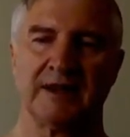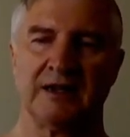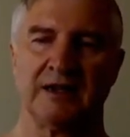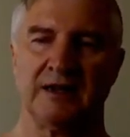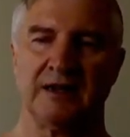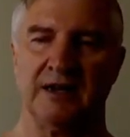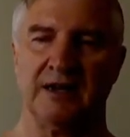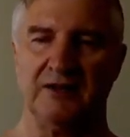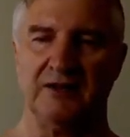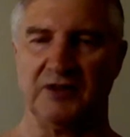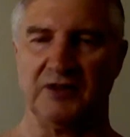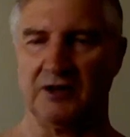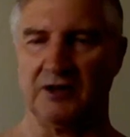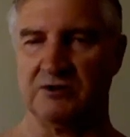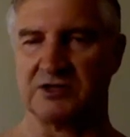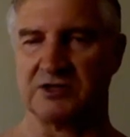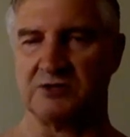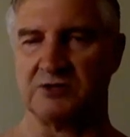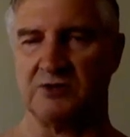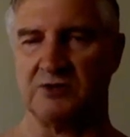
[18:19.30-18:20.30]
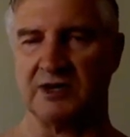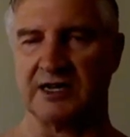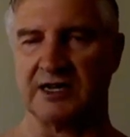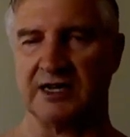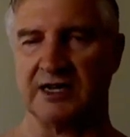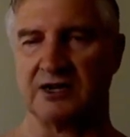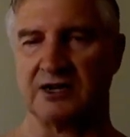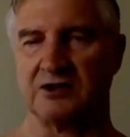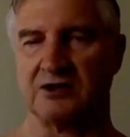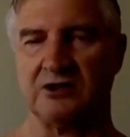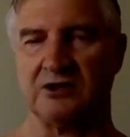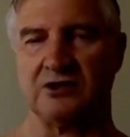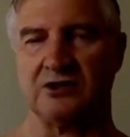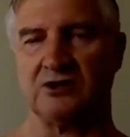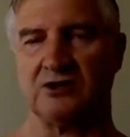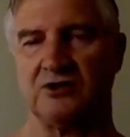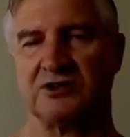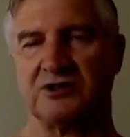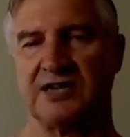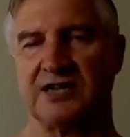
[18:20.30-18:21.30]
And those that want to get in
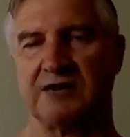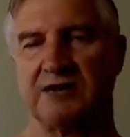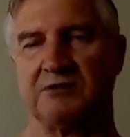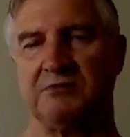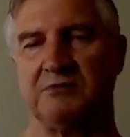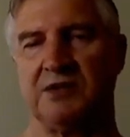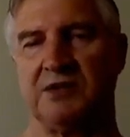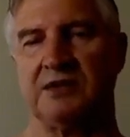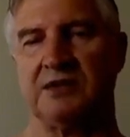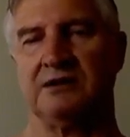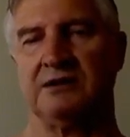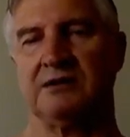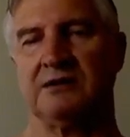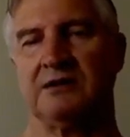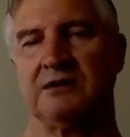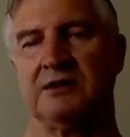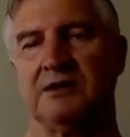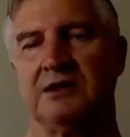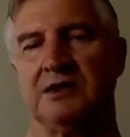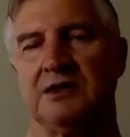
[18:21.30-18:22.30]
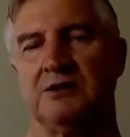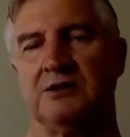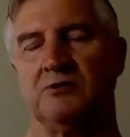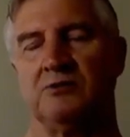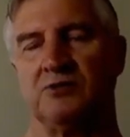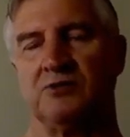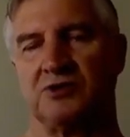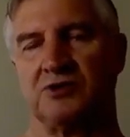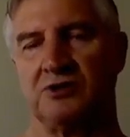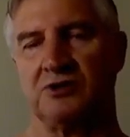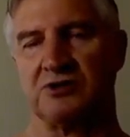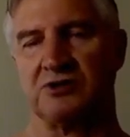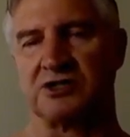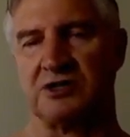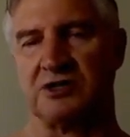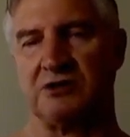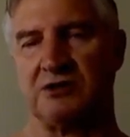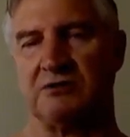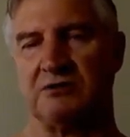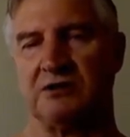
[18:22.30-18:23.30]
contact with me will do
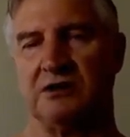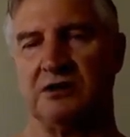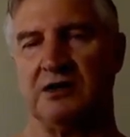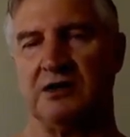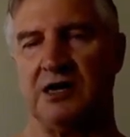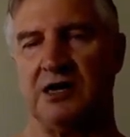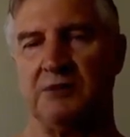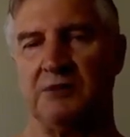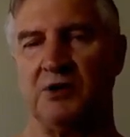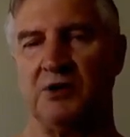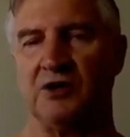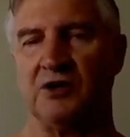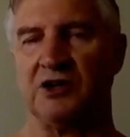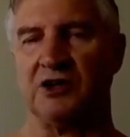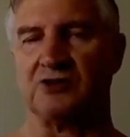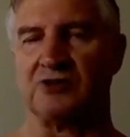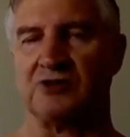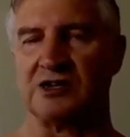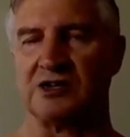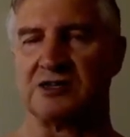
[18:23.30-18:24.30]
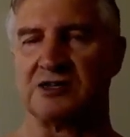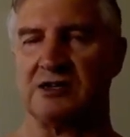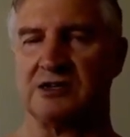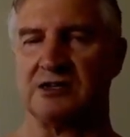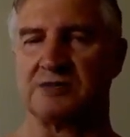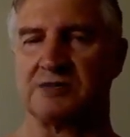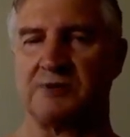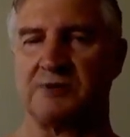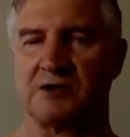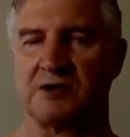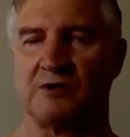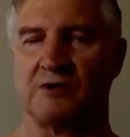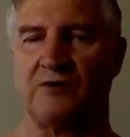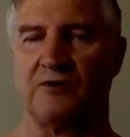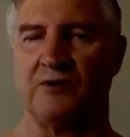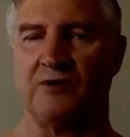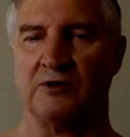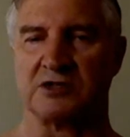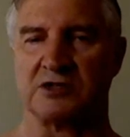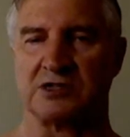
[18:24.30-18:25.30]
so, and I'm only interested in special
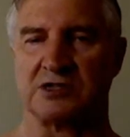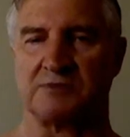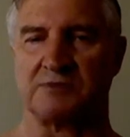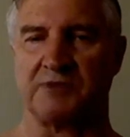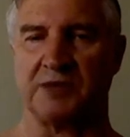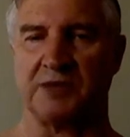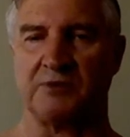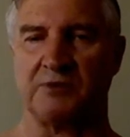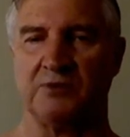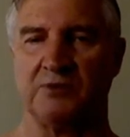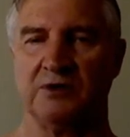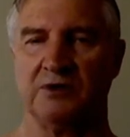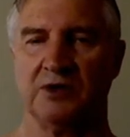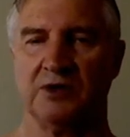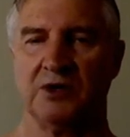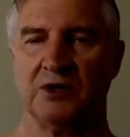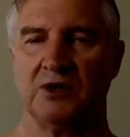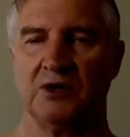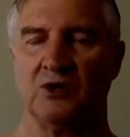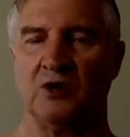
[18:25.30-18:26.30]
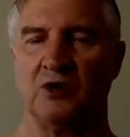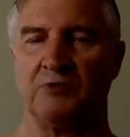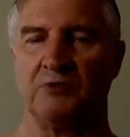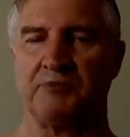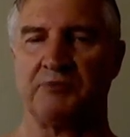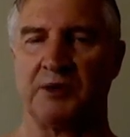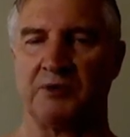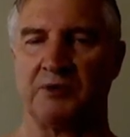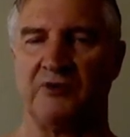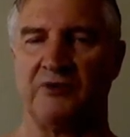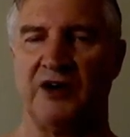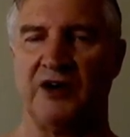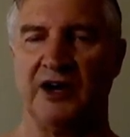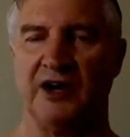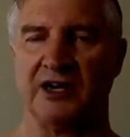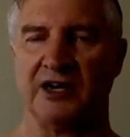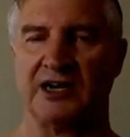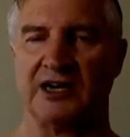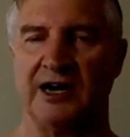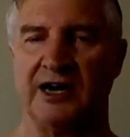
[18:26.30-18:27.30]
forces people or people of high
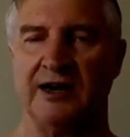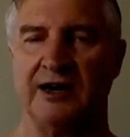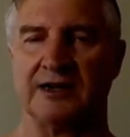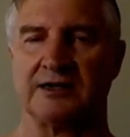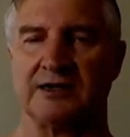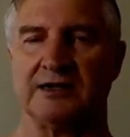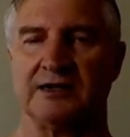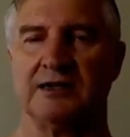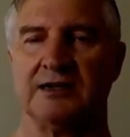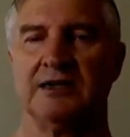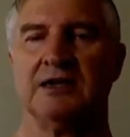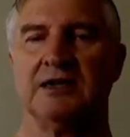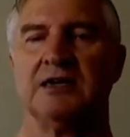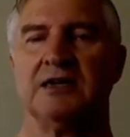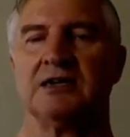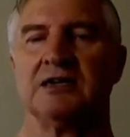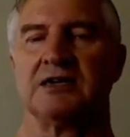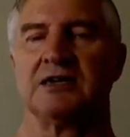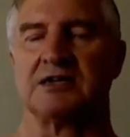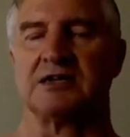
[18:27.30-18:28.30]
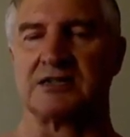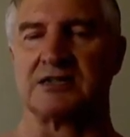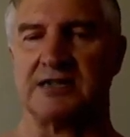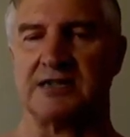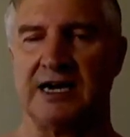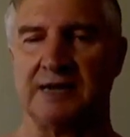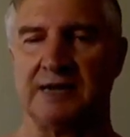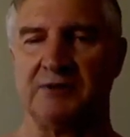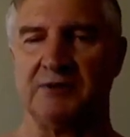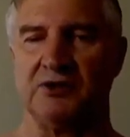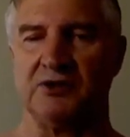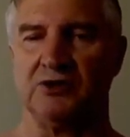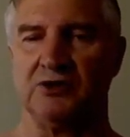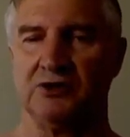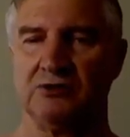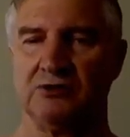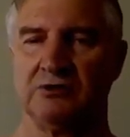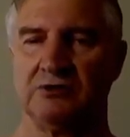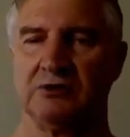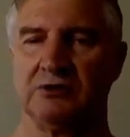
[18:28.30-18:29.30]
character to start up a
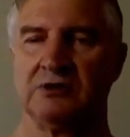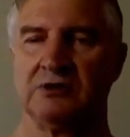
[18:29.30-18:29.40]
new